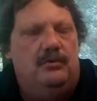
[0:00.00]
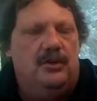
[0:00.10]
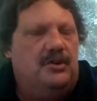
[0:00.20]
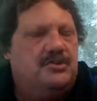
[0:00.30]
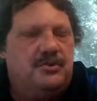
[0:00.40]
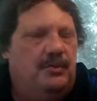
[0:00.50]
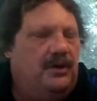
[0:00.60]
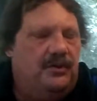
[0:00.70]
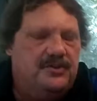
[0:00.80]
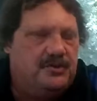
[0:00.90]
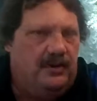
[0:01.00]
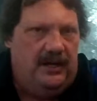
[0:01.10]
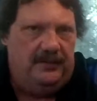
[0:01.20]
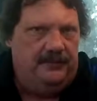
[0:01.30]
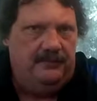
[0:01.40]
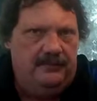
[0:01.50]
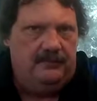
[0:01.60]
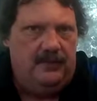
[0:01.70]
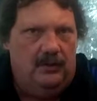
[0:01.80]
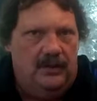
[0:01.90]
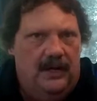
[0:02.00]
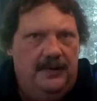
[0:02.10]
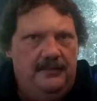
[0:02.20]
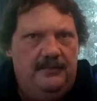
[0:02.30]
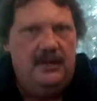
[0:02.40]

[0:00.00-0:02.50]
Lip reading: Where there's a will, there's a way. Okay,